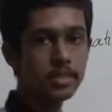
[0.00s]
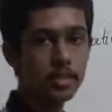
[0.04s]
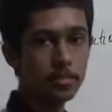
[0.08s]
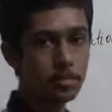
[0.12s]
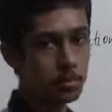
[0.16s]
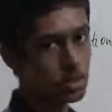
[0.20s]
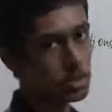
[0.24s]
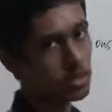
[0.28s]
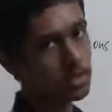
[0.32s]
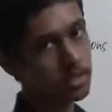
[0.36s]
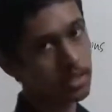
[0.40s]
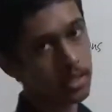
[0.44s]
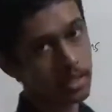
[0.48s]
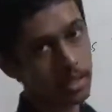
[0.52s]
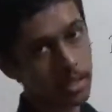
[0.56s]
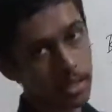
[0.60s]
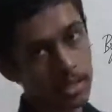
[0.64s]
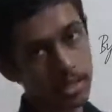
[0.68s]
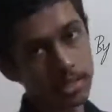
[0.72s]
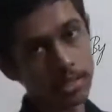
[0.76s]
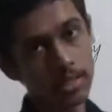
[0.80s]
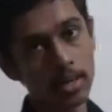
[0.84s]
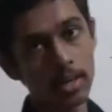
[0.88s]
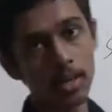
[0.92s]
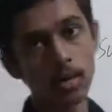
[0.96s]
substitution
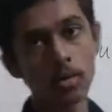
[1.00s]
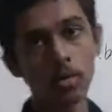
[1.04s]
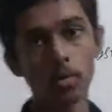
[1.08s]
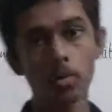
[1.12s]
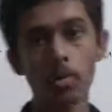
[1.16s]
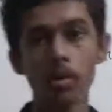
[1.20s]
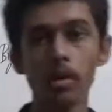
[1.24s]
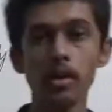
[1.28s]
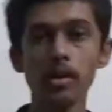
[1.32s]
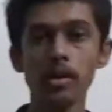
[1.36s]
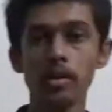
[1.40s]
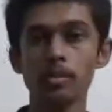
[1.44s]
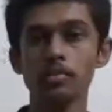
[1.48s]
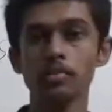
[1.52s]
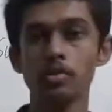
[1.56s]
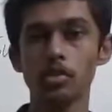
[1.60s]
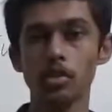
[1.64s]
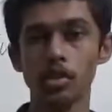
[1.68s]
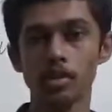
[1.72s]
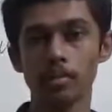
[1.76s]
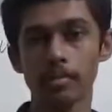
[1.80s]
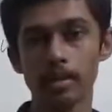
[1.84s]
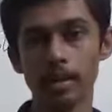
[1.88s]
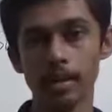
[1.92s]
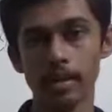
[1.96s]
guys, what comes
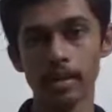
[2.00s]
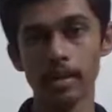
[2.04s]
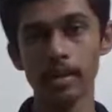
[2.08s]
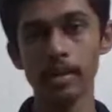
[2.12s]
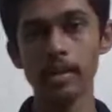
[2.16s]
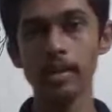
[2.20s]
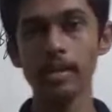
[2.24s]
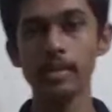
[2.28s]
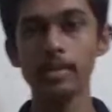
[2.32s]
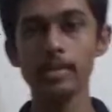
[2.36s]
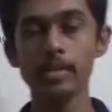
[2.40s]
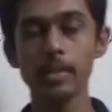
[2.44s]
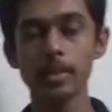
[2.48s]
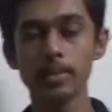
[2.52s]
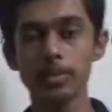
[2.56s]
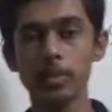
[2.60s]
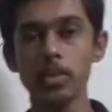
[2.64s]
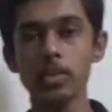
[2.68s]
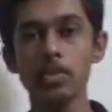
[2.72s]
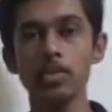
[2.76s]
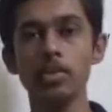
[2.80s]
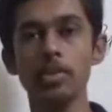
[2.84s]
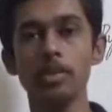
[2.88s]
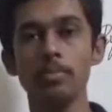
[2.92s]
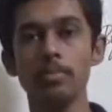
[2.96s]
to your mind?
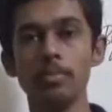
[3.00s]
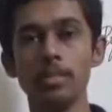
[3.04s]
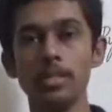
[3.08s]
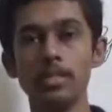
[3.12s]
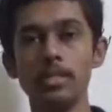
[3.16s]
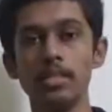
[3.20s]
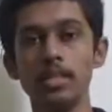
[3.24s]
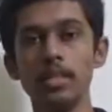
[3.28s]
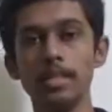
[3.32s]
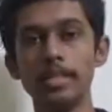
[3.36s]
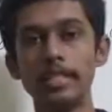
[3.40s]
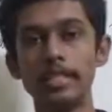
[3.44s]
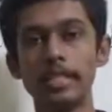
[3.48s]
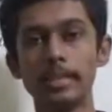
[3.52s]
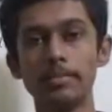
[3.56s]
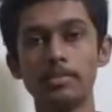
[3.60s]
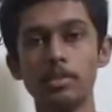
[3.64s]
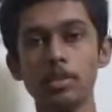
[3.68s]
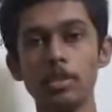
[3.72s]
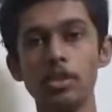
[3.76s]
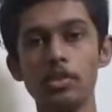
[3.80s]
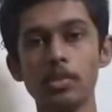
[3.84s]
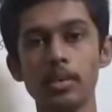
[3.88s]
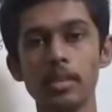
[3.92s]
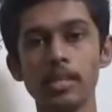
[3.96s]
Substitution means
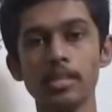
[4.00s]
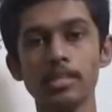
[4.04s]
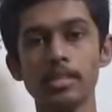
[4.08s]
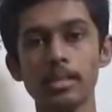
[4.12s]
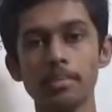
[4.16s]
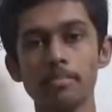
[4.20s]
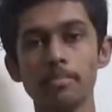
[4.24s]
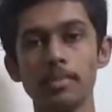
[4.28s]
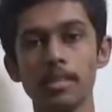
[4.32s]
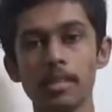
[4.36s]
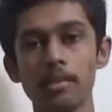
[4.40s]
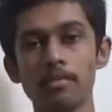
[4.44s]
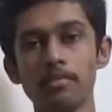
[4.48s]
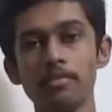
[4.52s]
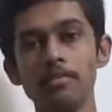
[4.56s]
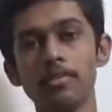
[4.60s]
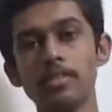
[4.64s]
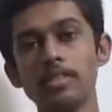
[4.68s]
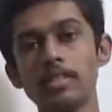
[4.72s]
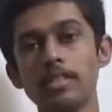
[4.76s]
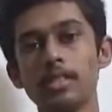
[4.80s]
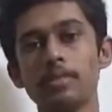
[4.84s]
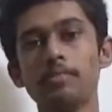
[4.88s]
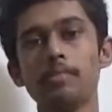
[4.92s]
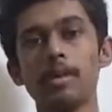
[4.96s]
substituting something
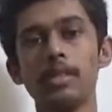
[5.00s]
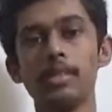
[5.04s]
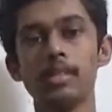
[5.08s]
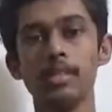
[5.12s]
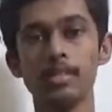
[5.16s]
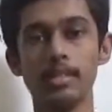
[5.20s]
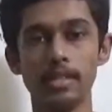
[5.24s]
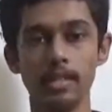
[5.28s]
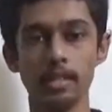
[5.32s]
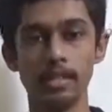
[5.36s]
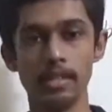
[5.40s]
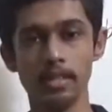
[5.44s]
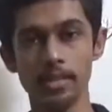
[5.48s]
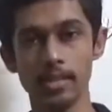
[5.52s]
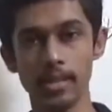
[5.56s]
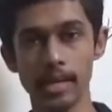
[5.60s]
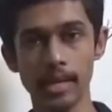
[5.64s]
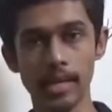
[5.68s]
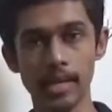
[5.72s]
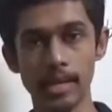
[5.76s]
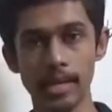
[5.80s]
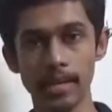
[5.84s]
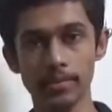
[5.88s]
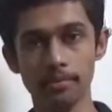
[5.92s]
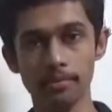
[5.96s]
with some other thing,
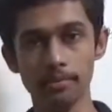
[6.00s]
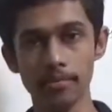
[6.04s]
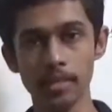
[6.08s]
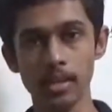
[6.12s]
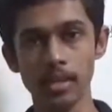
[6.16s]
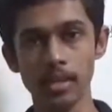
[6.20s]
right?